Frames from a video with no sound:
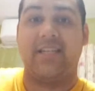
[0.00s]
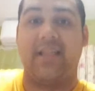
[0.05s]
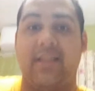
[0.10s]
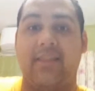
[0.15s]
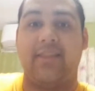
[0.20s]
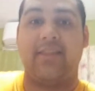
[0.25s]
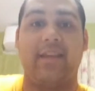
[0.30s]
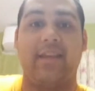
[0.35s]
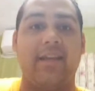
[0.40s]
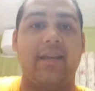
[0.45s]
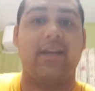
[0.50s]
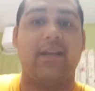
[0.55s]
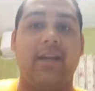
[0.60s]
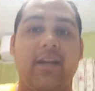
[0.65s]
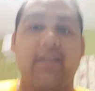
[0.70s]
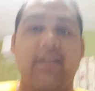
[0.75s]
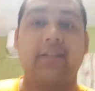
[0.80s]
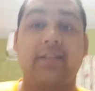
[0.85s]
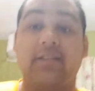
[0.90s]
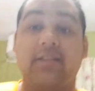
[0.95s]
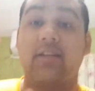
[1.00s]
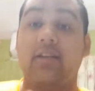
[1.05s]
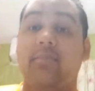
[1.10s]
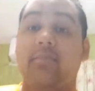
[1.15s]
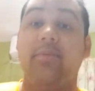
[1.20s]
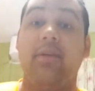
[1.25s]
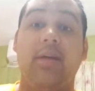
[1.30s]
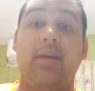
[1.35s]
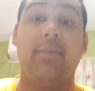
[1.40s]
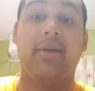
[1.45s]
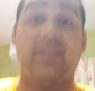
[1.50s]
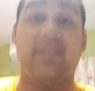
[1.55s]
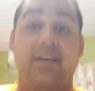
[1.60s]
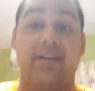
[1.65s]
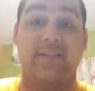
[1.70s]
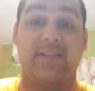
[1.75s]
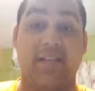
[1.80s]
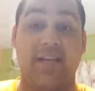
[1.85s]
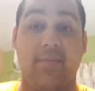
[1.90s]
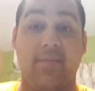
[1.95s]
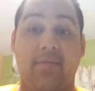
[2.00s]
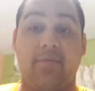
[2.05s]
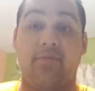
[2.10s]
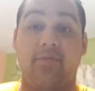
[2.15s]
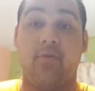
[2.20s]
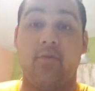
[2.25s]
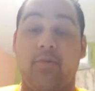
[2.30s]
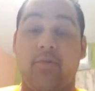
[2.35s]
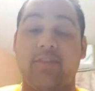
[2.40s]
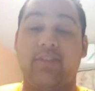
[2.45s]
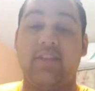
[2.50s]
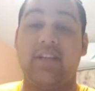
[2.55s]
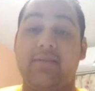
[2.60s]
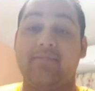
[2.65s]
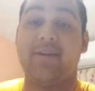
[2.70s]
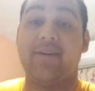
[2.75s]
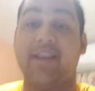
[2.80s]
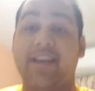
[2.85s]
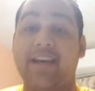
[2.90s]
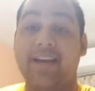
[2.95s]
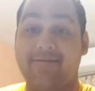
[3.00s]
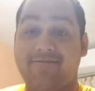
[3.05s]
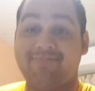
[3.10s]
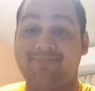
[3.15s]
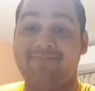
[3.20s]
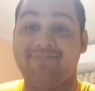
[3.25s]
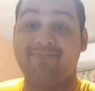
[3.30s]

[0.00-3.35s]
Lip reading: I think it's going to be a matter of time before we see him again